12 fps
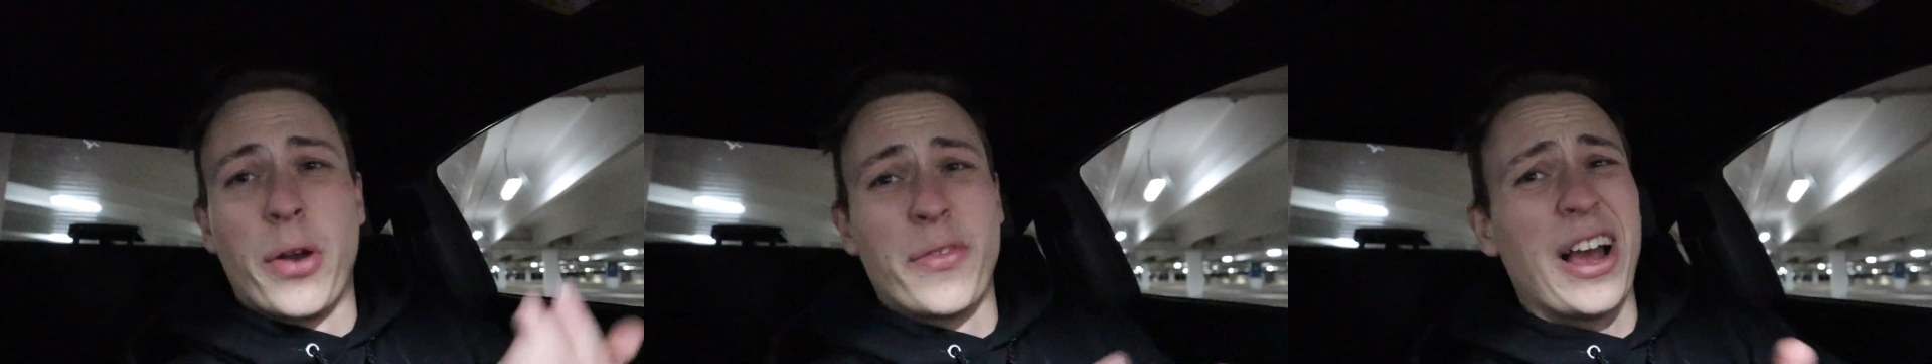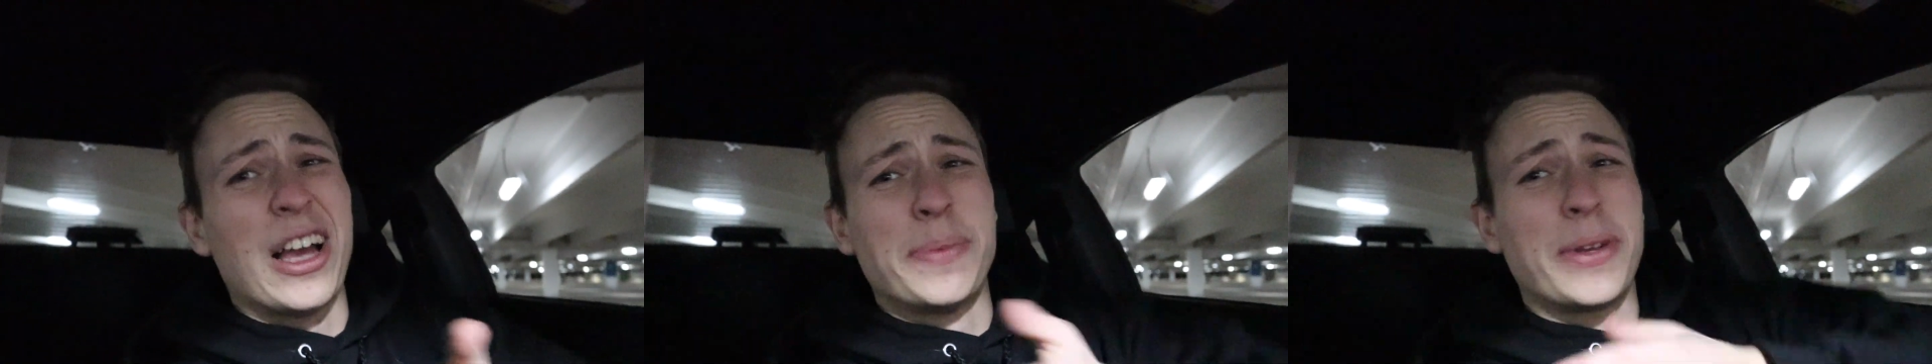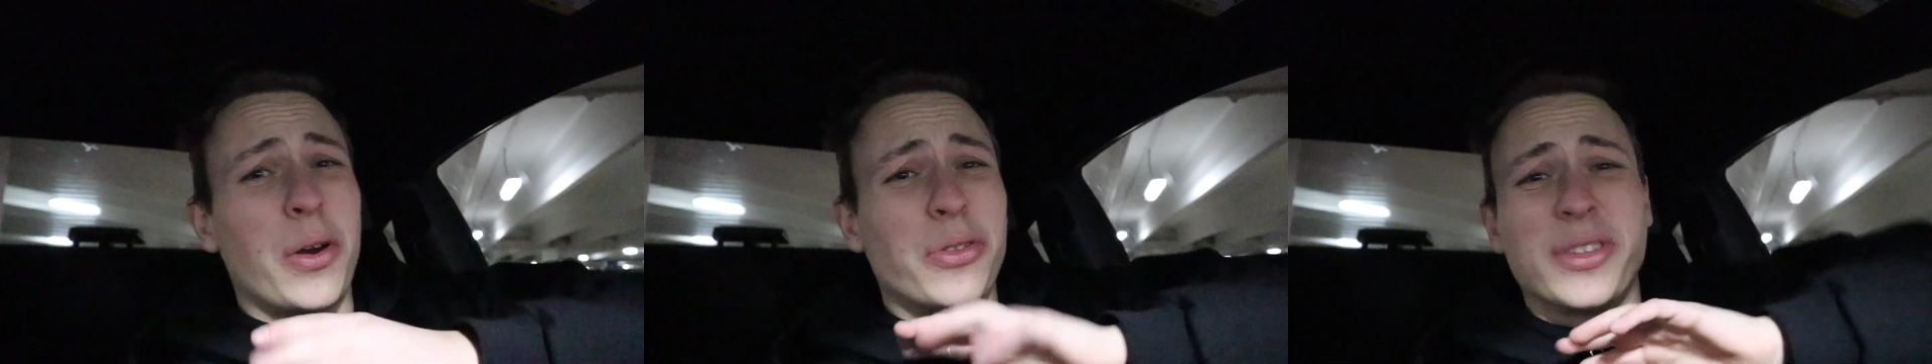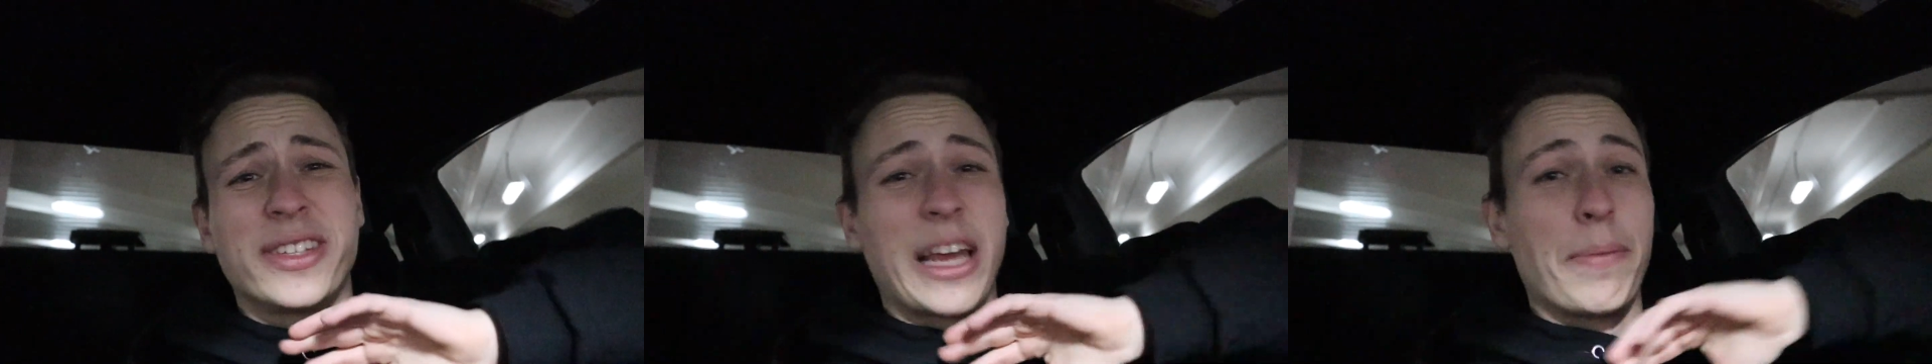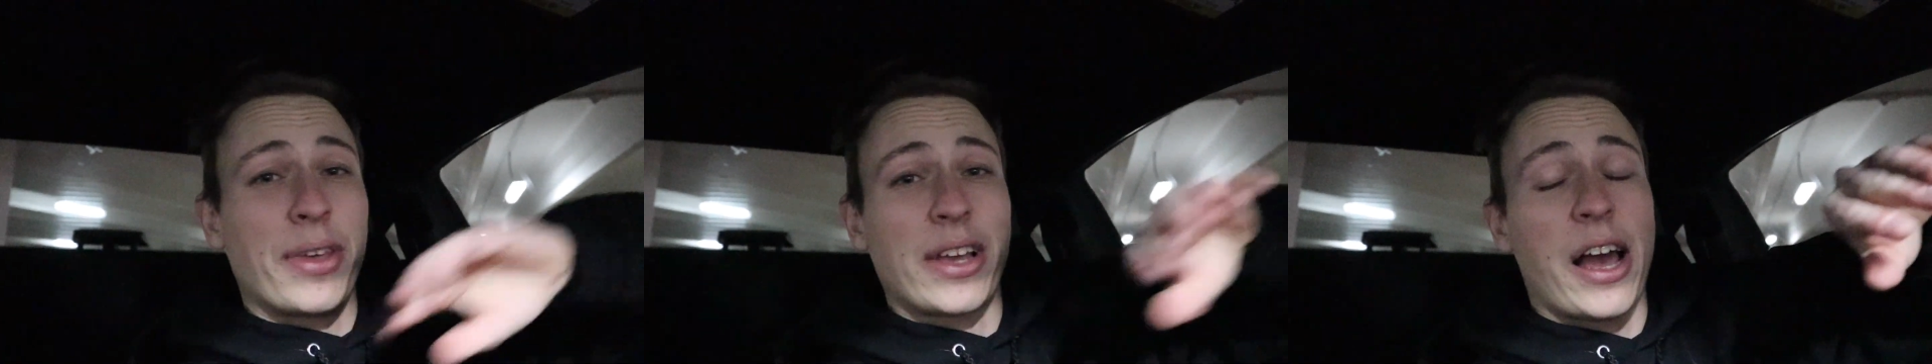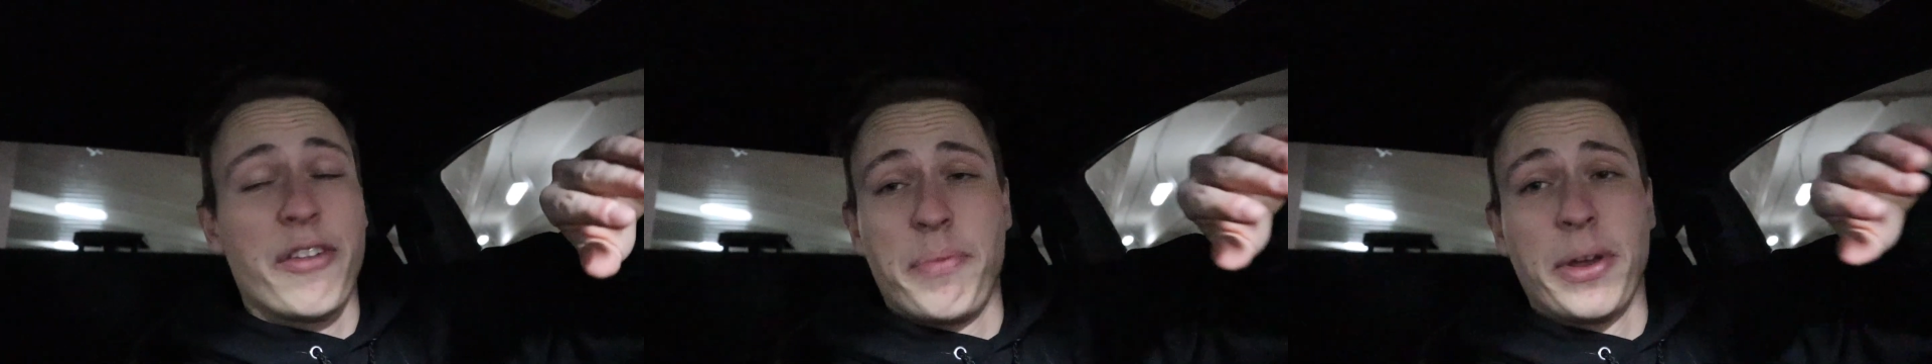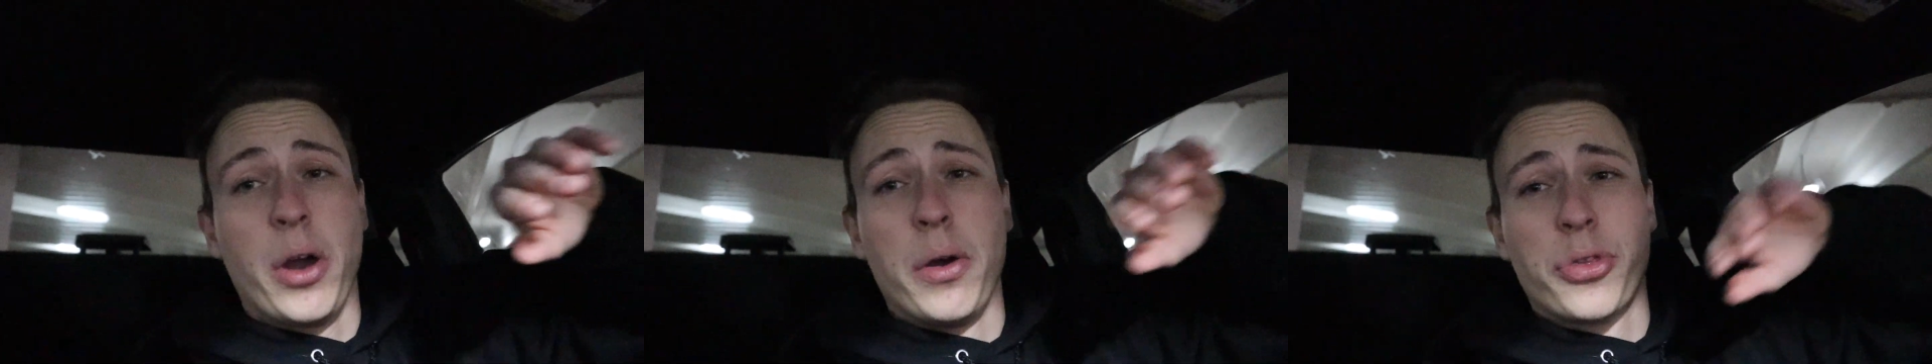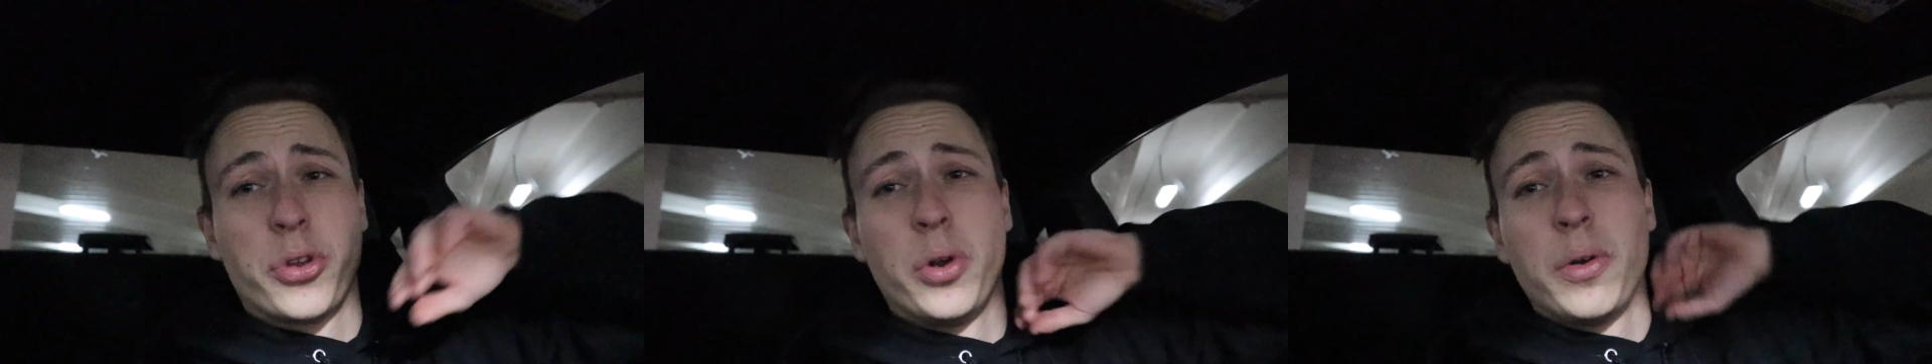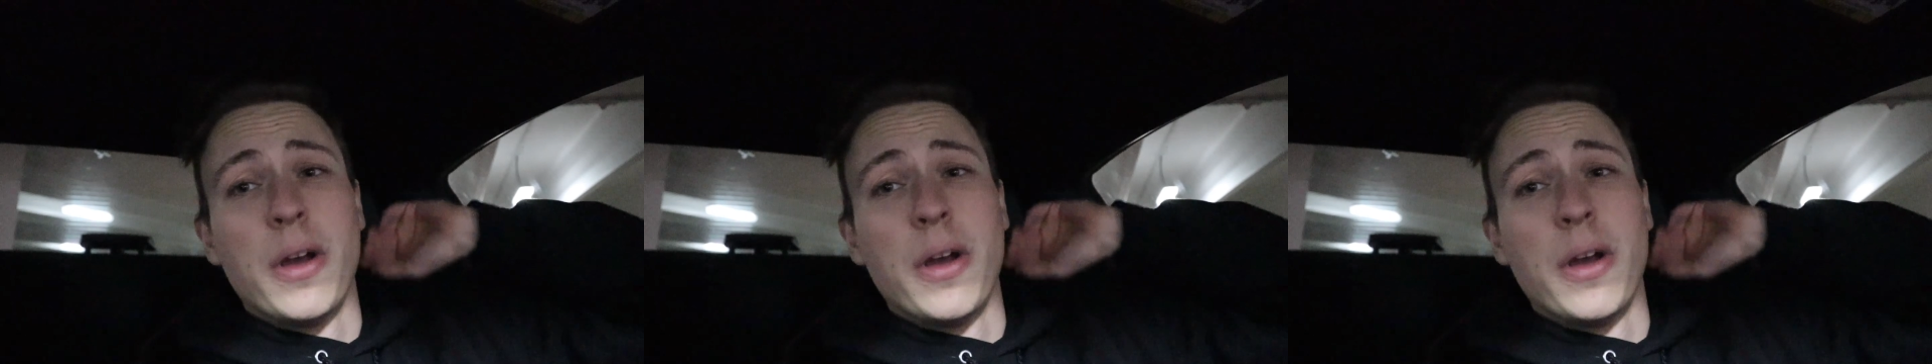Have you guys been going through the same thing I've been going through,